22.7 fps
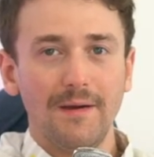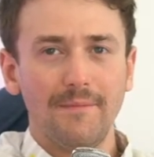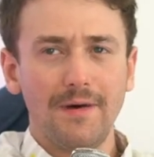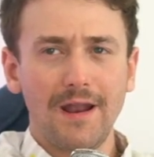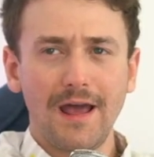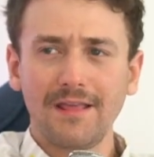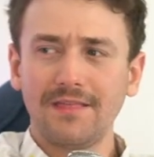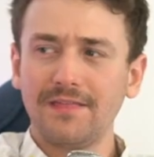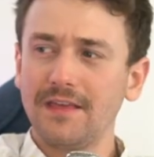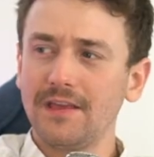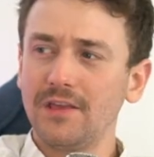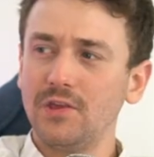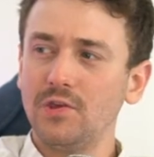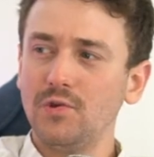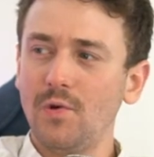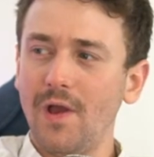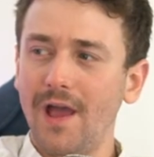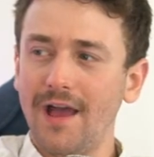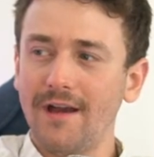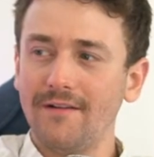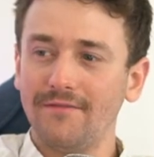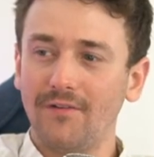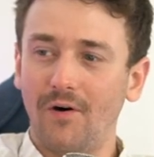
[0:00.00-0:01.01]
but I think you
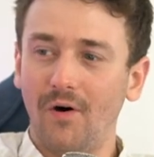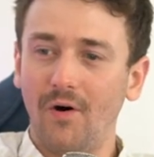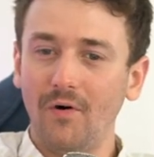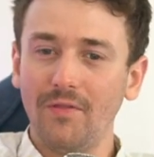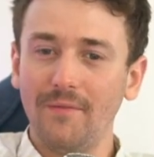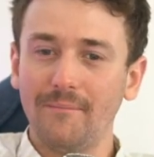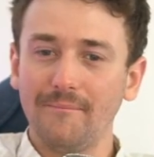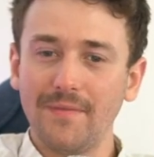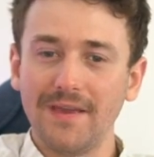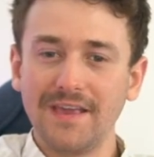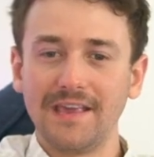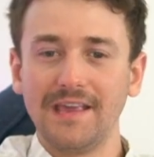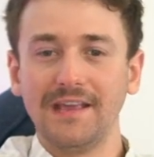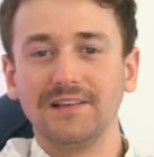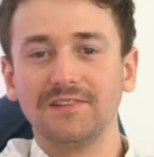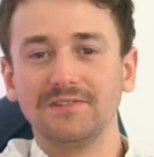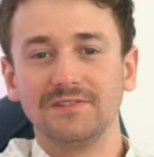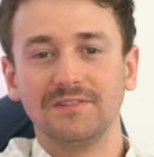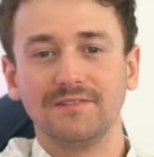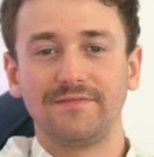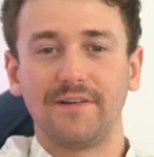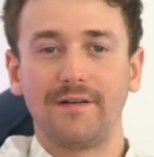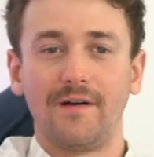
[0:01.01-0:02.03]
have all the
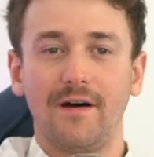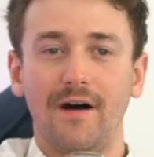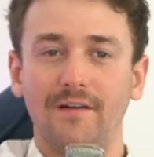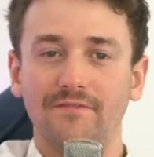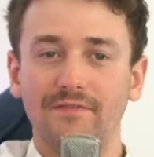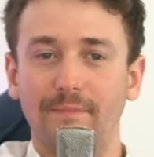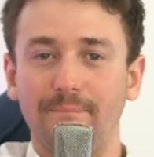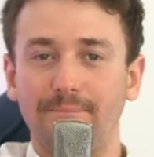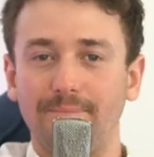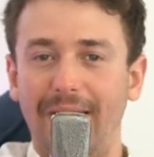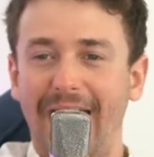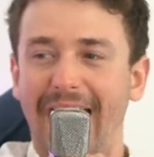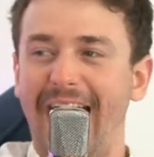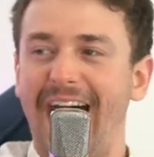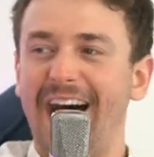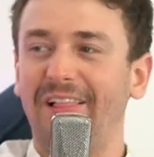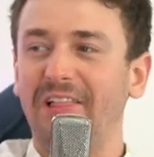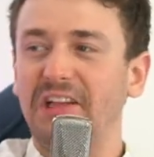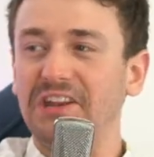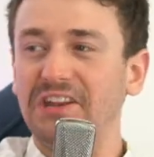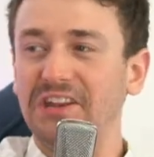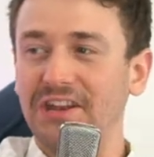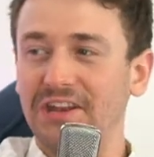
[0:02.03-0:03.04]
makings of a, of a
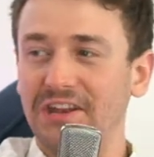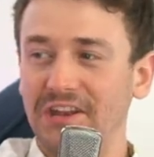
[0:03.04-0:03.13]
paladin.